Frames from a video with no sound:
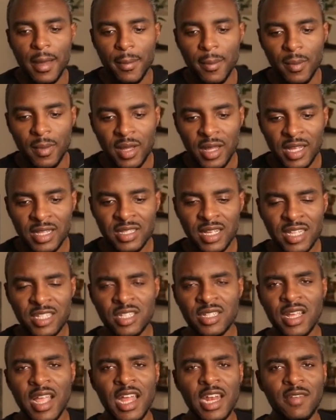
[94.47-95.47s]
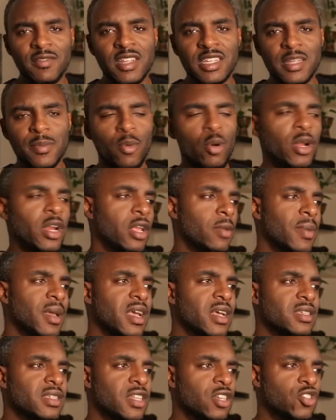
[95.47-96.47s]
It's kind of disappointing
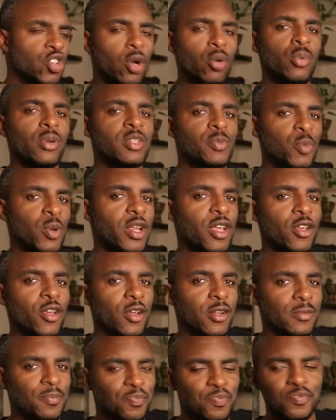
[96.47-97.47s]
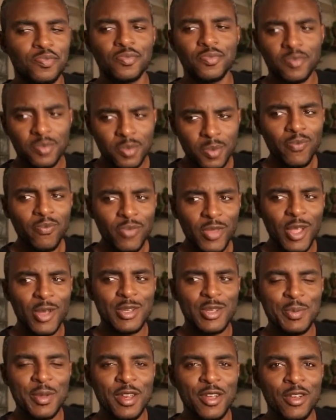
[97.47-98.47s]
because the show was pretty good. It was
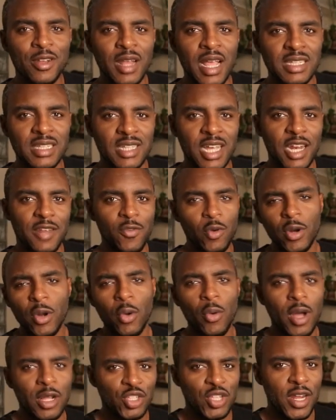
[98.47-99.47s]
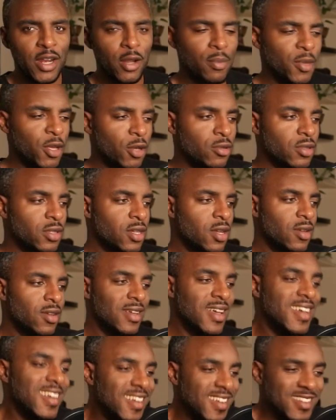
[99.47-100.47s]
pretty good last night. If you want to watch that on mute,
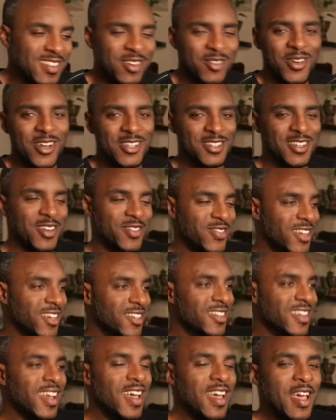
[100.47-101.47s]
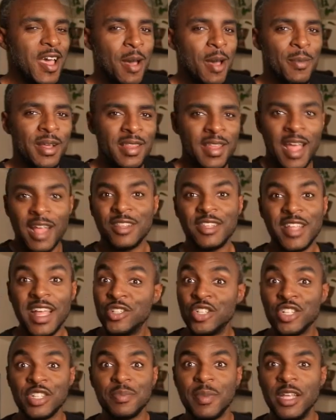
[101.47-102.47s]
don't watch it on mute. But that
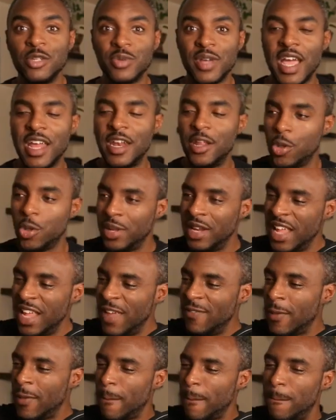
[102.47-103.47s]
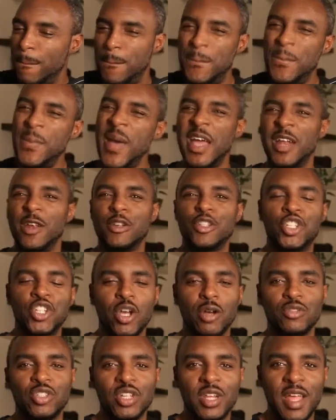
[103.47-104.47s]
just means we got to do an even better show
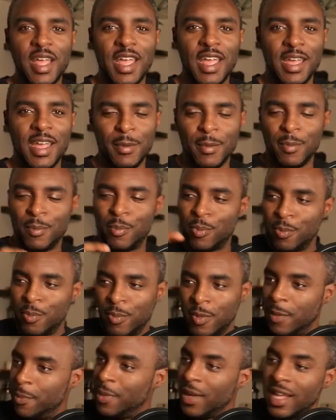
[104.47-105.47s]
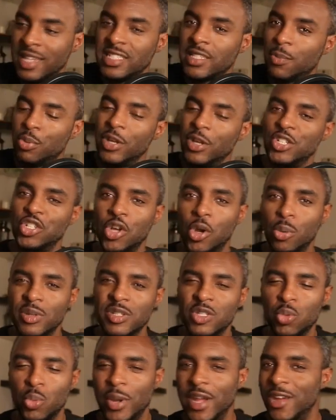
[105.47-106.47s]
today. And because the pre-show was
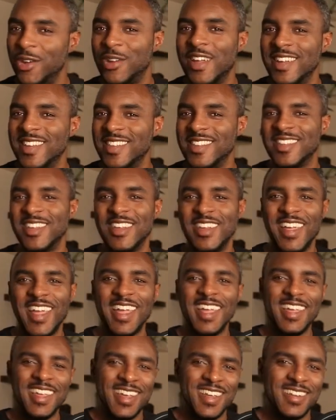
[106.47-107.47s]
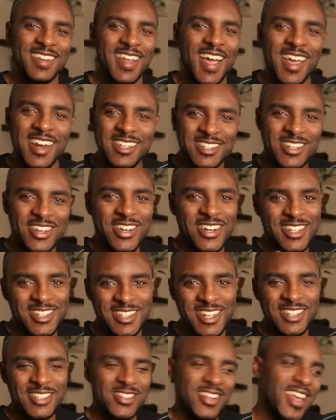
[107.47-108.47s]
weird today and not as good as
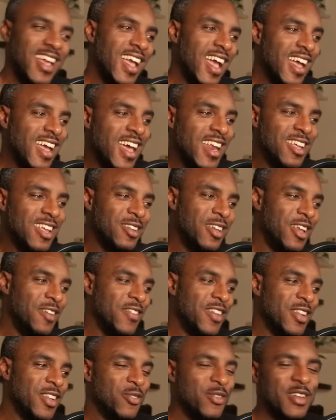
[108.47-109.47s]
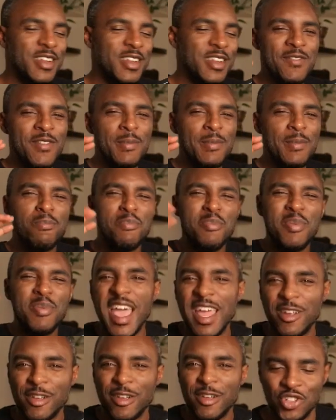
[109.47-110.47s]
yesterday, I got to even do an even
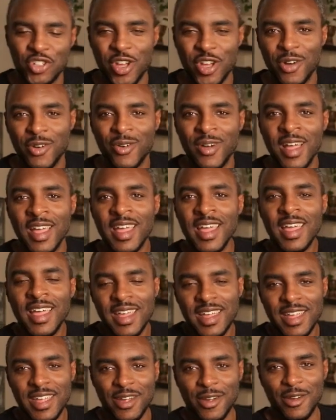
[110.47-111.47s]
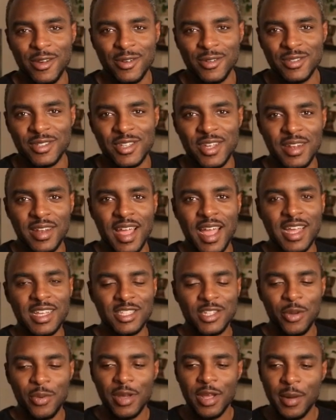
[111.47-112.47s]
better show here tonight. So
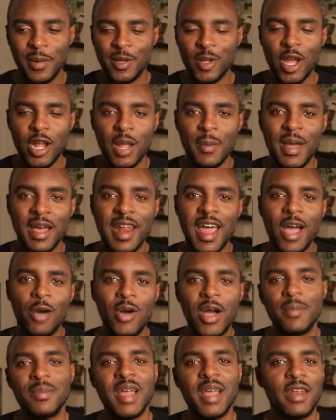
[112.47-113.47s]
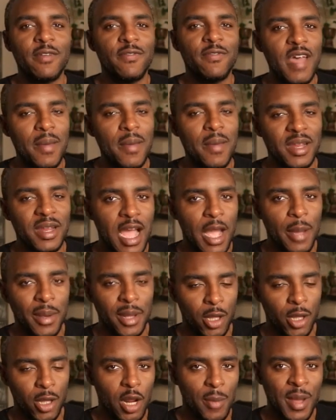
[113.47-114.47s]
we're going to be talking about how I'm not a family guy. We're
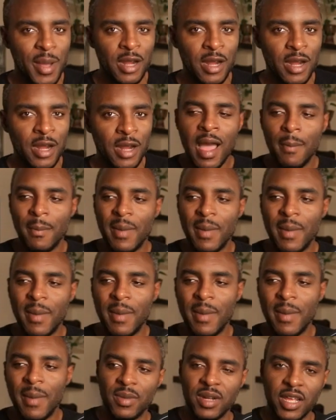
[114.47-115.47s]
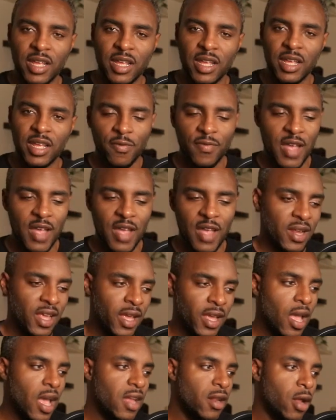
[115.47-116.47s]
talking about my family, your family,
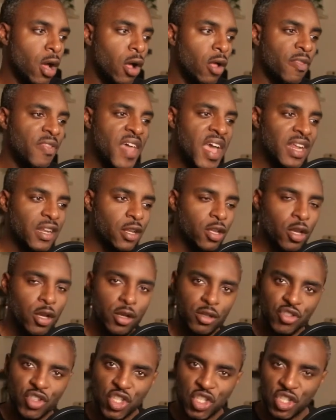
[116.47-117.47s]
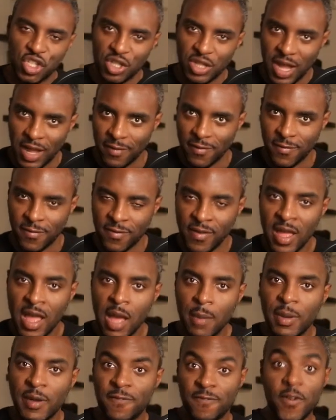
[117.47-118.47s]
and all that good stuff.
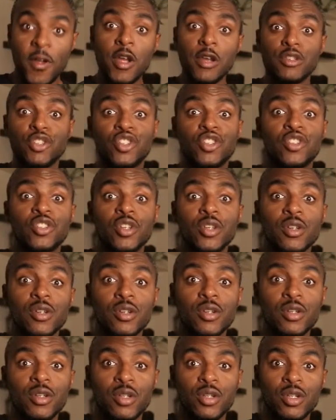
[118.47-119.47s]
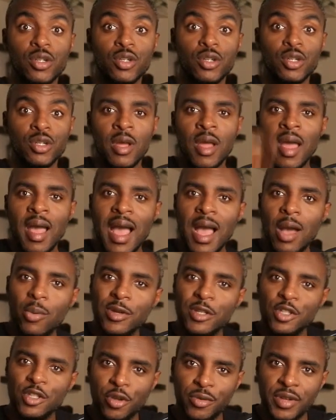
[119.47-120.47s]
But first, how was
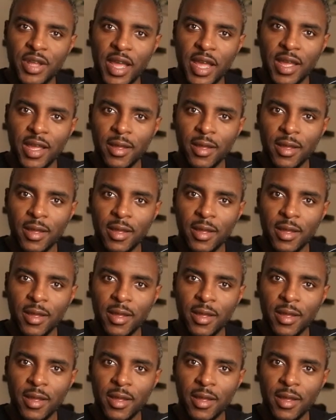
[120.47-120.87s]
your day?